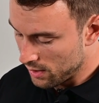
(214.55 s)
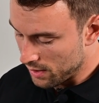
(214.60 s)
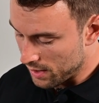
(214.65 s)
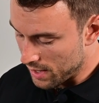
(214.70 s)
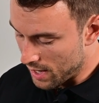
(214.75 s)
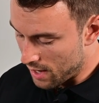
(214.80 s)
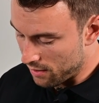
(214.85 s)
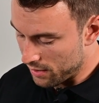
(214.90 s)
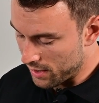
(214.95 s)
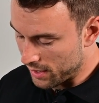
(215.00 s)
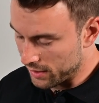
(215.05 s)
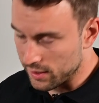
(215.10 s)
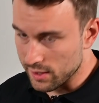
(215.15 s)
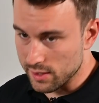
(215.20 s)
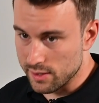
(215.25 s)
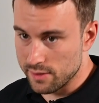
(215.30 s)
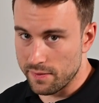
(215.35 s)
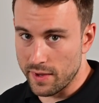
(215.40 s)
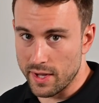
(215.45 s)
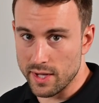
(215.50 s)
Now that
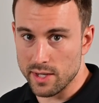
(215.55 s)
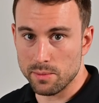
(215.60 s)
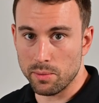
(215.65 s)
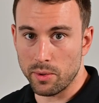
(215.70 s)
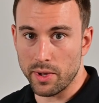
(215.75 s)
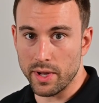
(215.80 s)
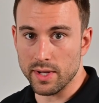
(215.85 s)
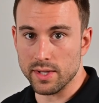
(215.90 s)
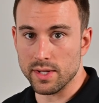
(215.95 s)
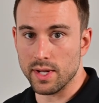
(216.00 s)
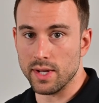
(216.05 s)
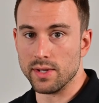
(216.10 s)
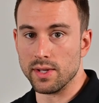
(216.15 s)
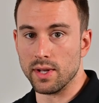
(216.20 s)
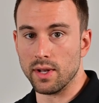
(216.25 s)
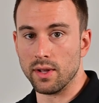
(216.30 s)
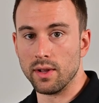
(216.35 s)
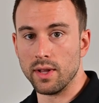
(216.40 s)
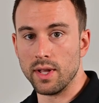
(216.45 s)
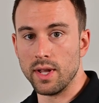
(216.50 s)
this faceplate is nice
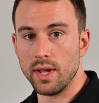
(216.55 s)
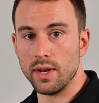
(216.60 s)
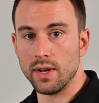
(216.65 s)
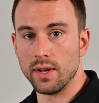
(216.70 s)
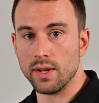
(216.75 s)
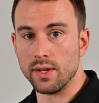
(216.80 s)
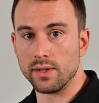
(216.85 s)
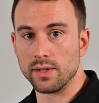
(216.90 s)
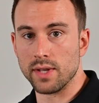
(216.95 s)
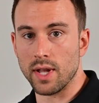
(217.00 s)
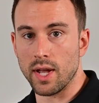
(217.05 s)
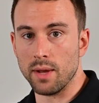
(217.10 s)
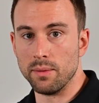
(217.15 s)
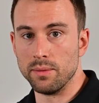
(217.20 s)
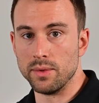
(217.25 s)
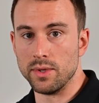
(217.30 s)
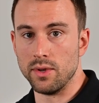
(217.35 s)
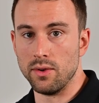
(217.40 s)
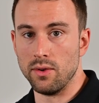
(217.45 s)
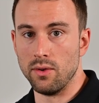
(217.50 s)
and clean, it's time
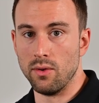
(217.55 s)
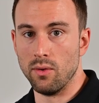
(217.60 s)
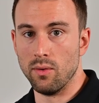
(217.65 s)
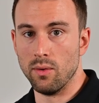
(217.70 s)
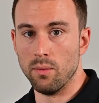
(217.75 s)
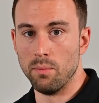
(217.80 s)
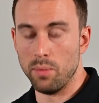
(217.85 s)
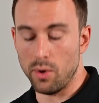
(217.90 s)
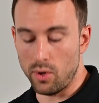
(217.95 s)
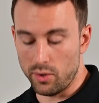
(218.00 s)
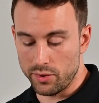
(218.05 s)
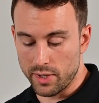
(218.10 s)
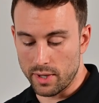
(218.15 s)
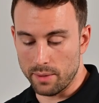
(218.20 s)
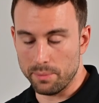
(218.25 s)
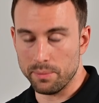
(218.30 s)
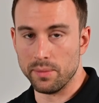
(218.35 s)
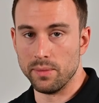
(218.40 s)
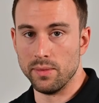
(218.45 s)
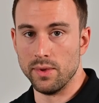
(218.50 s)
to bolt
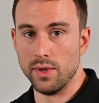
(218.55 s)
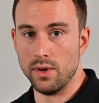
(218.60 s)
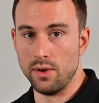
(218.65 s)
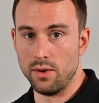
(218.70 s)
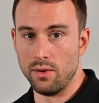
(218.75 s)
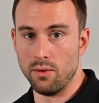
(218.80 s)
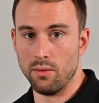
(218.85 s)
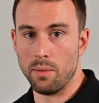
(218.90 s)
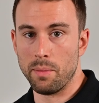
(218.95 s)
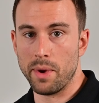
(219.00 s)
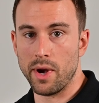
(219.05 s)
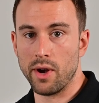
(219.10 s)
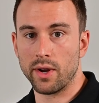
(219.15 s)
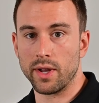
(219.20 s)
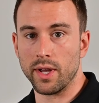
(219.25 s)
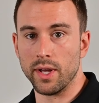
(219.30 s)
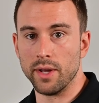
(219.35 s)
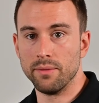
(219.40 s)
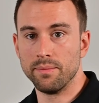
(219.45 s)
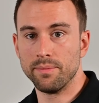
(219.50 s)
up the new repair
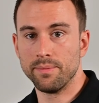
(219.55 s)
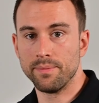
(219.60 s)
kit.